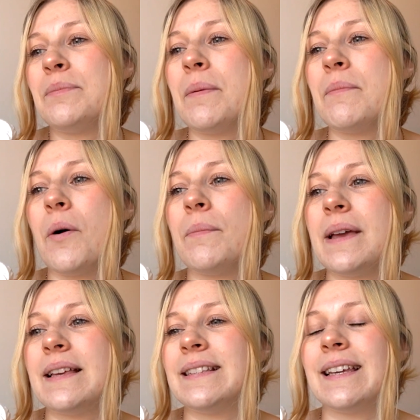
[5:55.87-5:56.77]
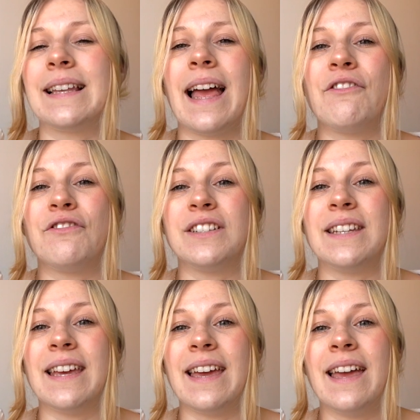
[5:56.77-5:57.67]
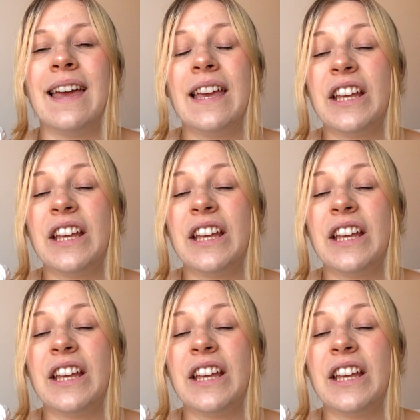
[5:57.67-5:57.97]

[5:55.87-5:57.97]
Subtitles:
bit more basic and everyday.